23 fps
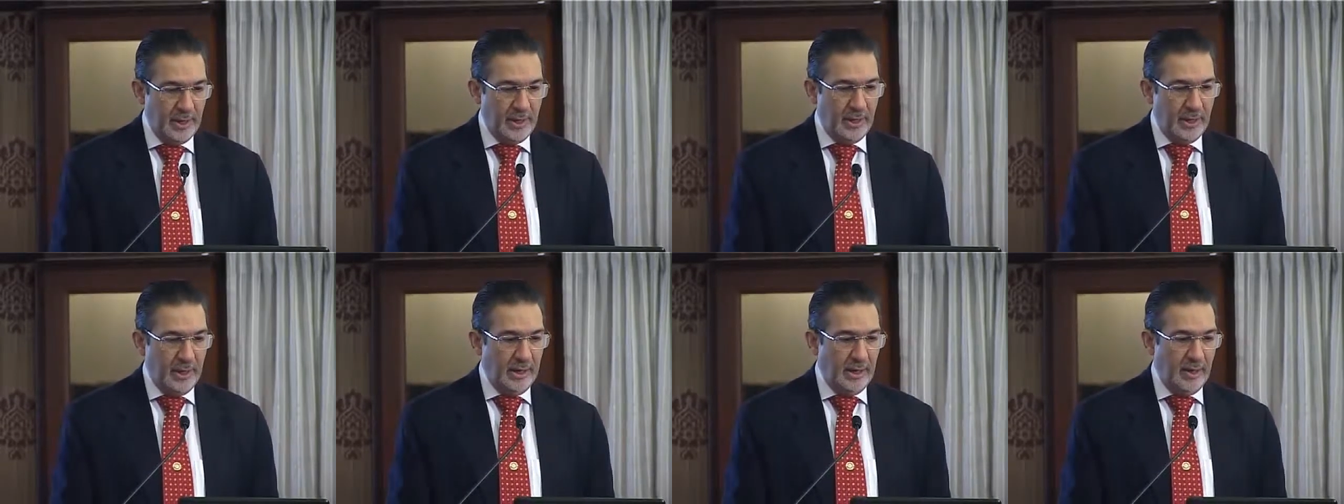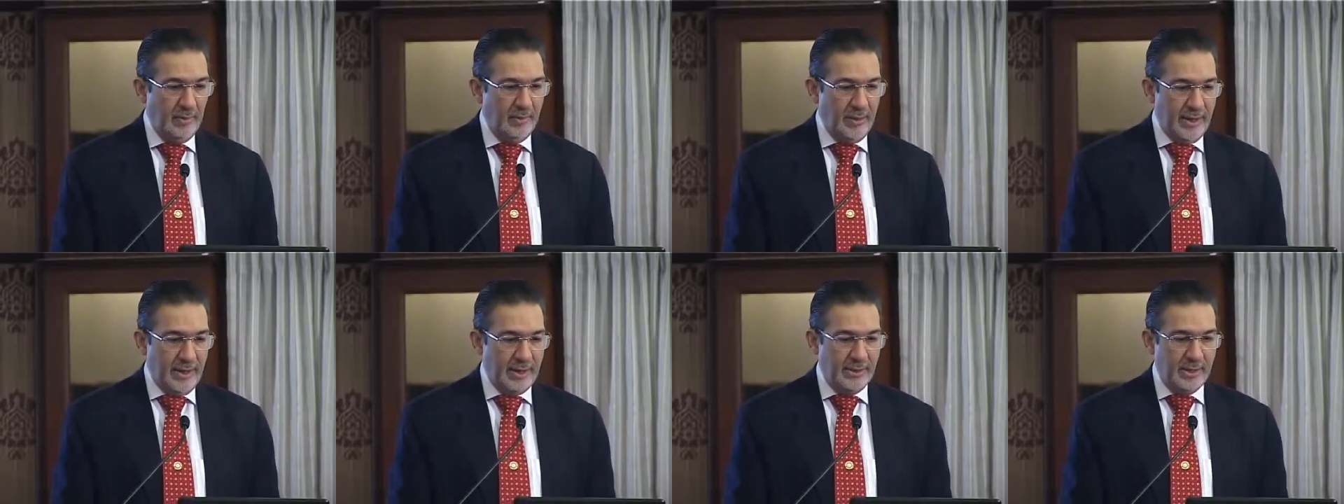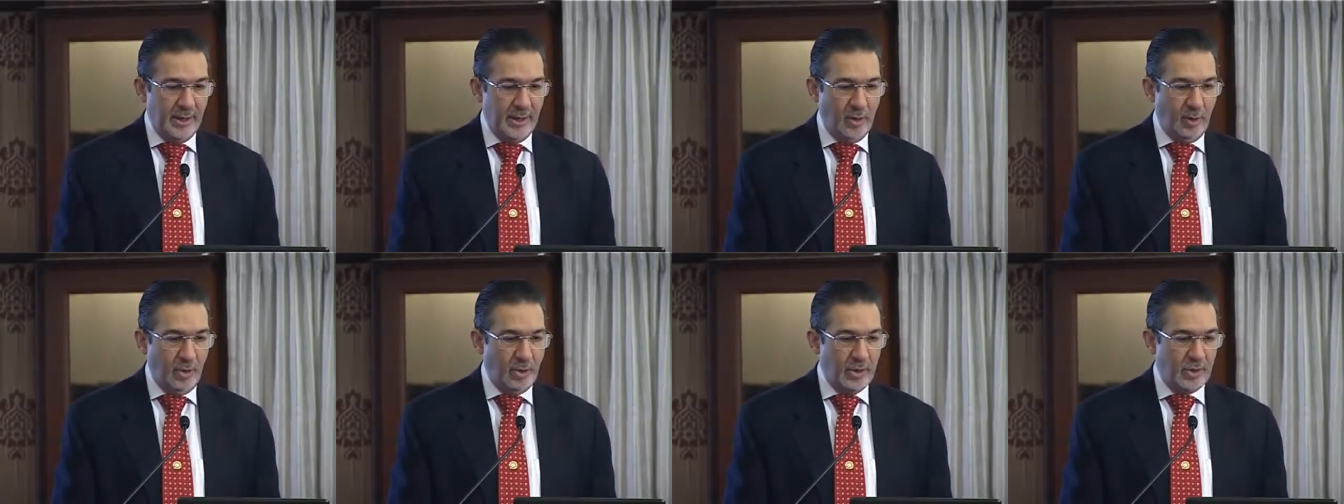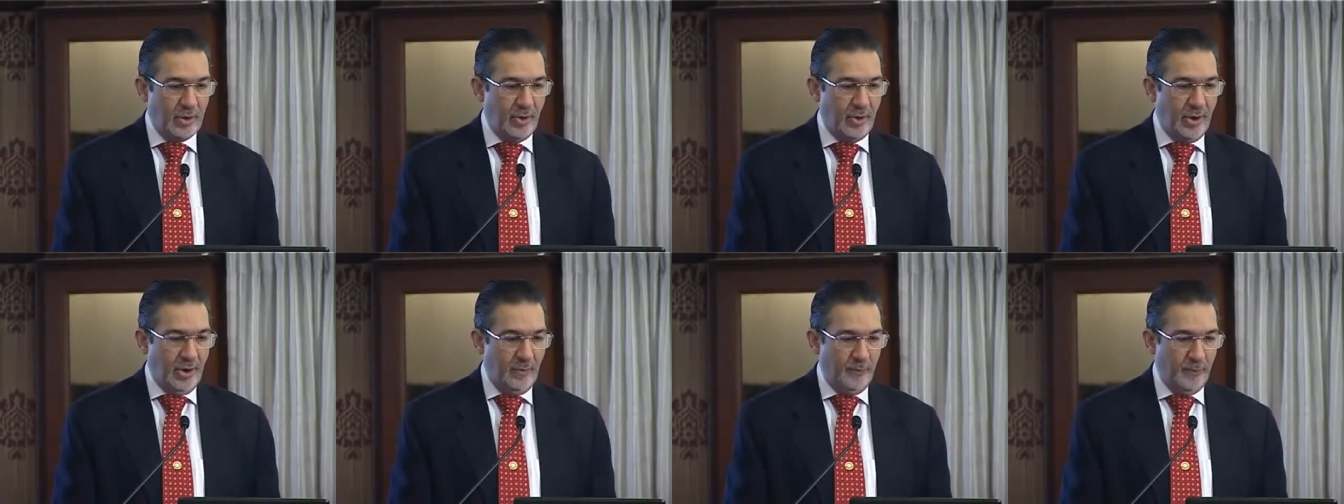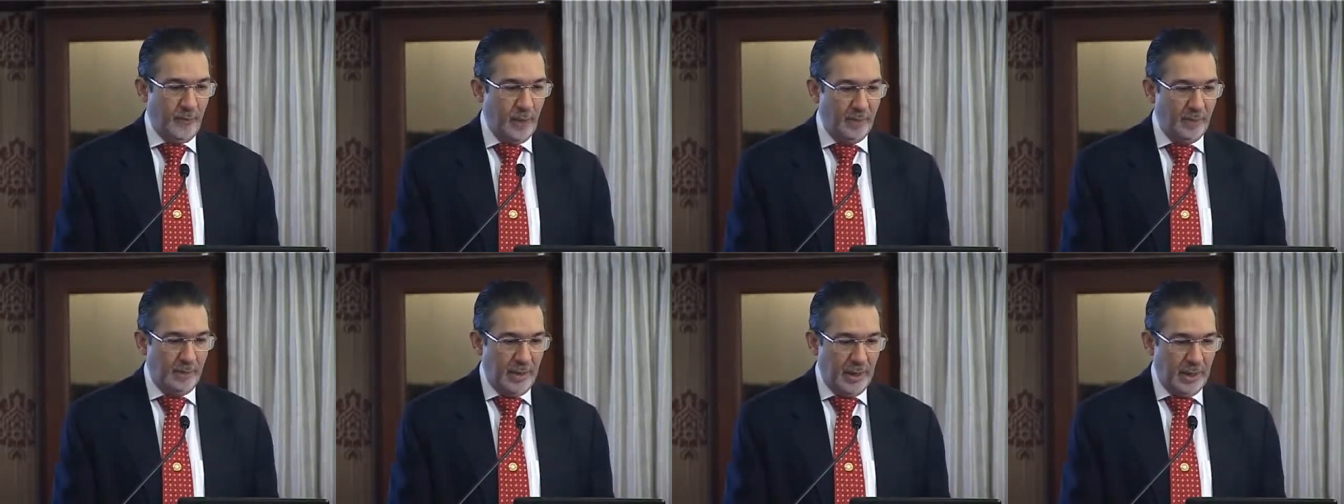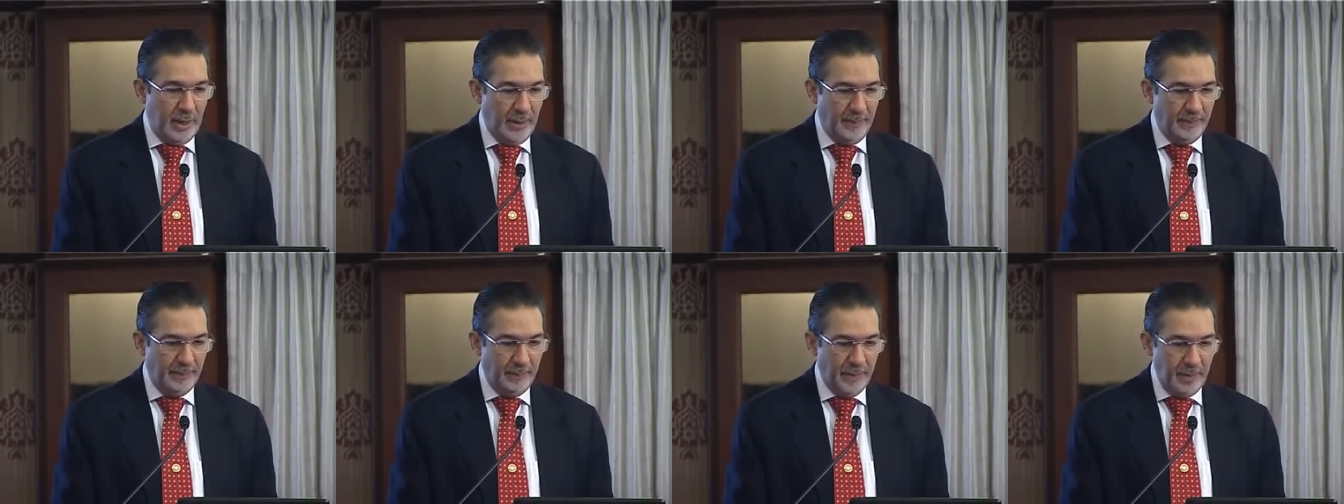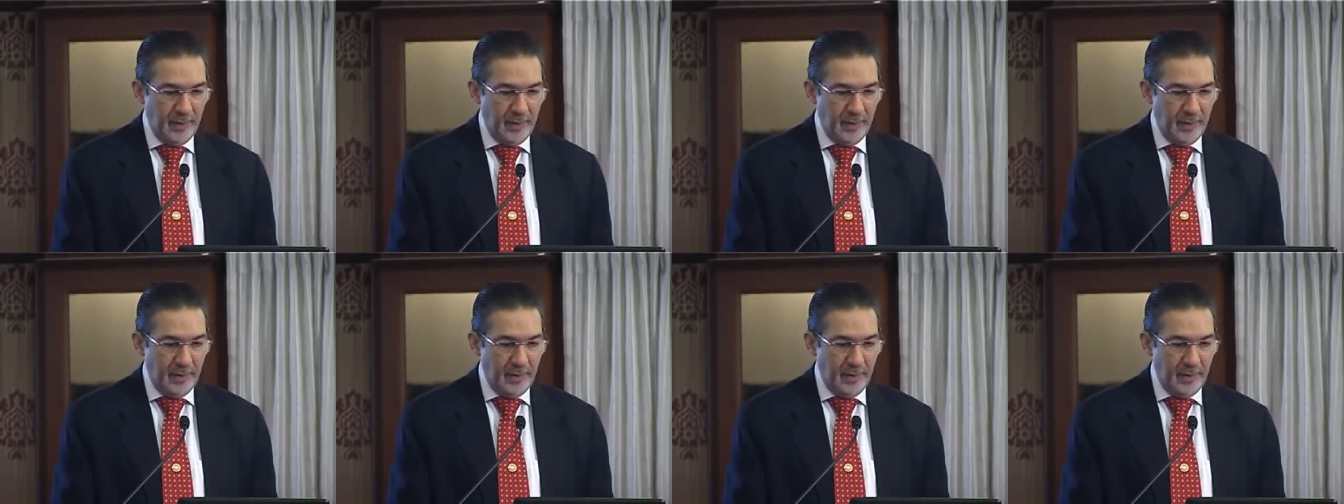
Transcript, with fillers: He devised the Gullstrand formula